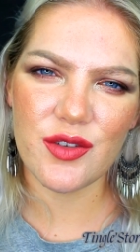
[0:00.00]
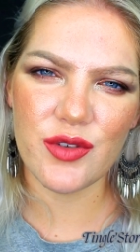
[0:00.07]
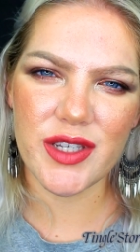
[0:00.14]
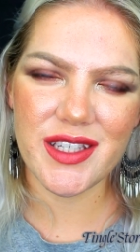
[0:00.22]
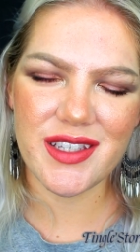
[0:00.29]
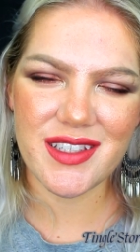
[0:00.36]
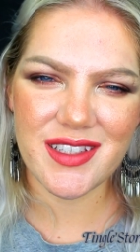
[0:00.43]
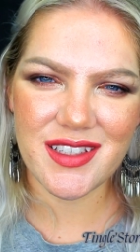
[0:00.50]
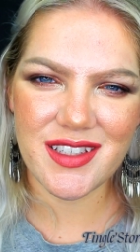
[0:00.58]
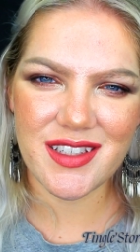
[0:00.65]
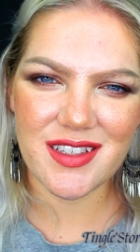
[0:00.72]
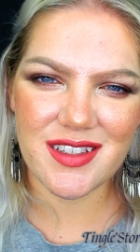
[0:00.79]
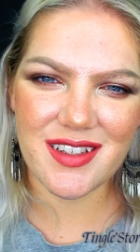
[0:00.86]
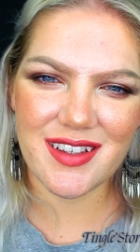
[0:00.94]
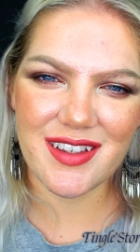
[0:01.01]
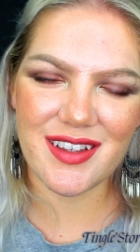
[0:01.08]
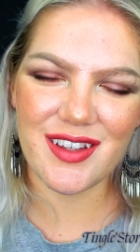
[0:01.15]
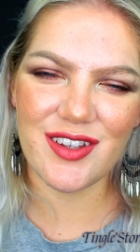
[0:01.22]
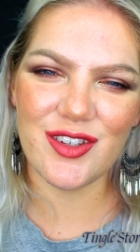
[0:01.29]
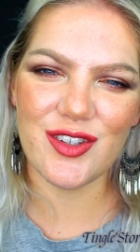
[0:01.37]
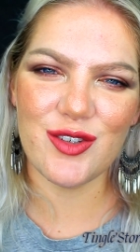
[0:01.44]
What?
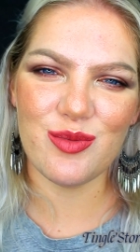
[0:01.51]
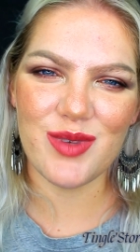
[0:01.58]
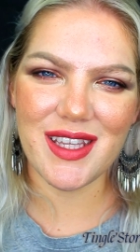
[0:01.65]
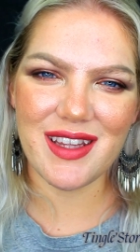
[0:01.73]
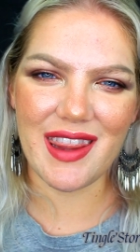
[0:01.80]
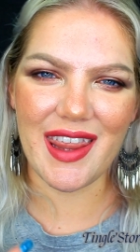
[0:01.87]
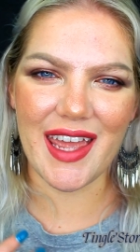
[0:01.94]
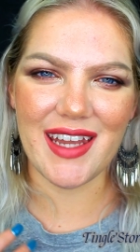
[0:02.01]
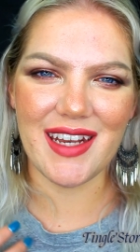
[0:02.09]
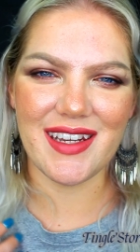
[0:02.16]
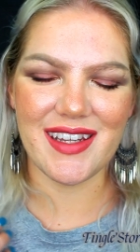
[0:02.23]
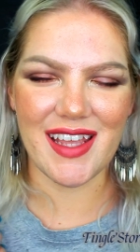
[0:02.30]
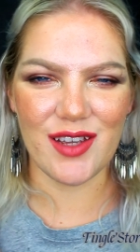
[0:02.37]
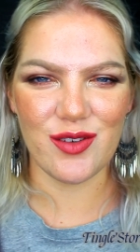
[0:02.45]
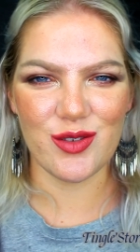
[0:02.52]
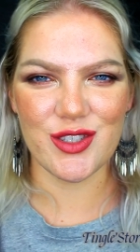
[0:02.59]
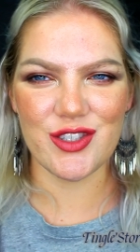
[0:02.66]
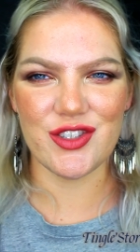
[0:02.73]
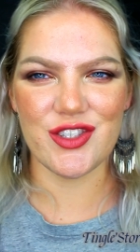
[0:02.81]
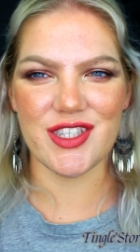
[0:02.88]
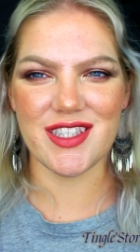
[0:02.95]
Do you mean that
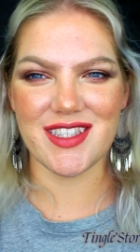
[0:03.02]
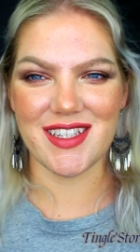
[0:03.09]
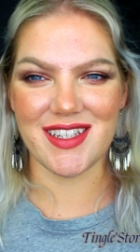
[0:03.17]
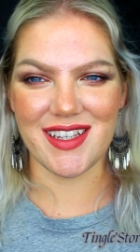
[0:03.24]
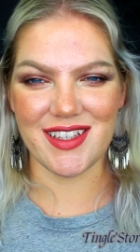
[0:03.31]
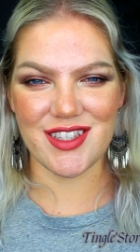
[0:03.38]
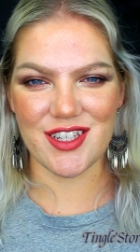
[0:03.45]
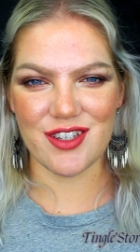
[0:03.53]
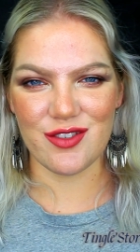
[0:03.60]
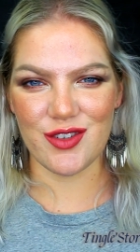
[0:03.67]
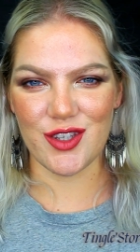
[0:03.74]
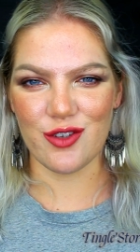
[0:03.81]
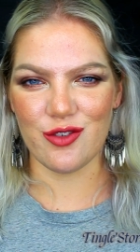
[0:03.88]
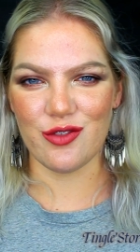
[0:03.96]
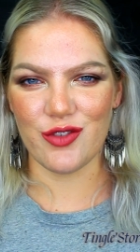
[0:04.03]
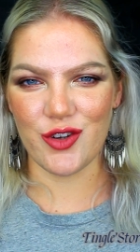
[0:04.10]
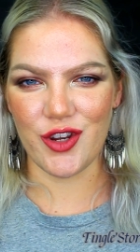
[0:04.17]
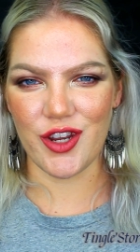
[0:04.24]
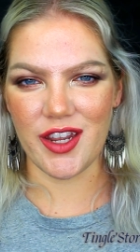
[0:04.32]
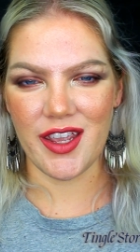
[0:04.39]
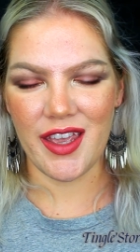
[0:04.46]
was just an interview for
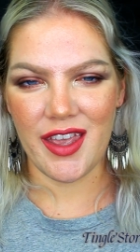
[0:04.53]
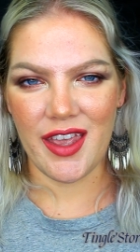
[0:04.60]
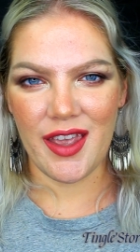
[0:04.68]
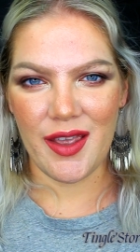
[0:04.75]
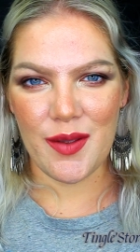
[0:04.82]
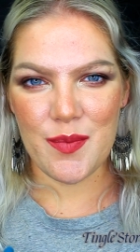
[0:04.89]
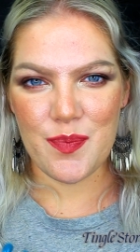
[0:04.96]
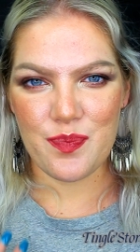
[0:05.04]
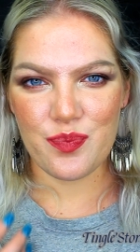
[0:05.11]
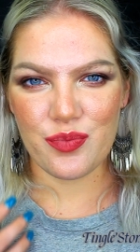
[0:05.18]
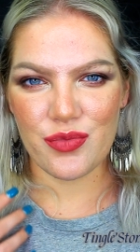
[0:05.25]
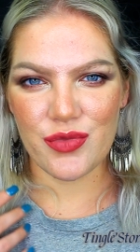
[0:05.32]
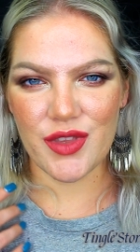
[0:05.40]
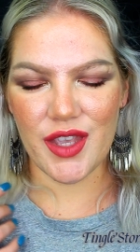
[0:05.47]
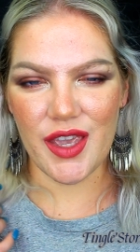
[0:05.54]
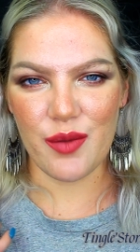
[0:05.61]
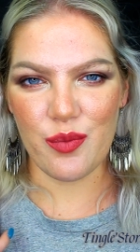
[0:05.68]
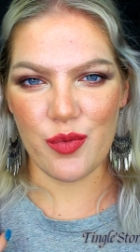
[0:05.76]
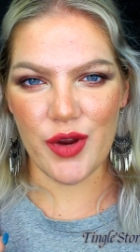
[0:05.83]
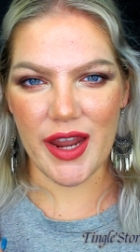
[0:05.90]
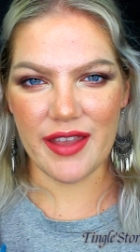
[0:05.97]
a
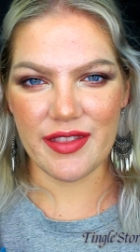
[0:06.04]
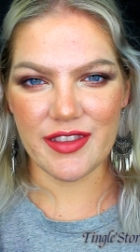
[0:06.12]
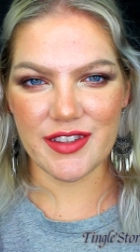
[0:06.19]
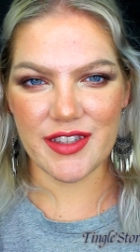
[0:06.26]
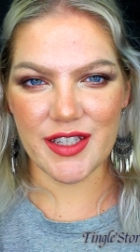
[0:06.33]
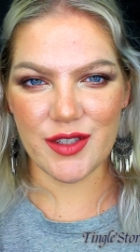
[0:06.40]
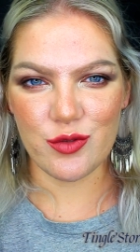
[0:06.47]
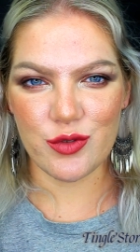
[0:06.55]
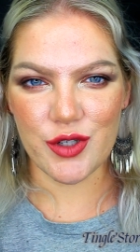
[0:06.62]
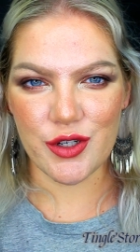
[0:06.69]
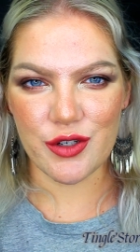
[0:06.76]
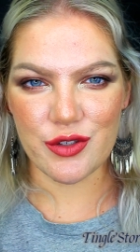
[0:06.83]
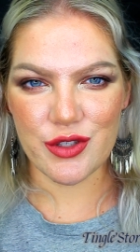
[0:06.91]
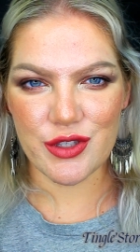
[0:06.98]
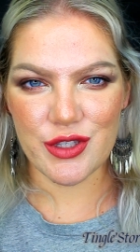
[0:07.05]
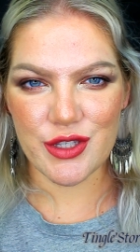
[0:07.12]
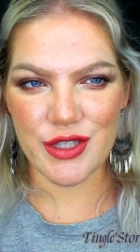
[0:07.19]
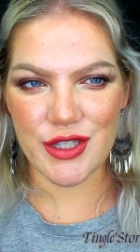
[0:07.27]
brand that was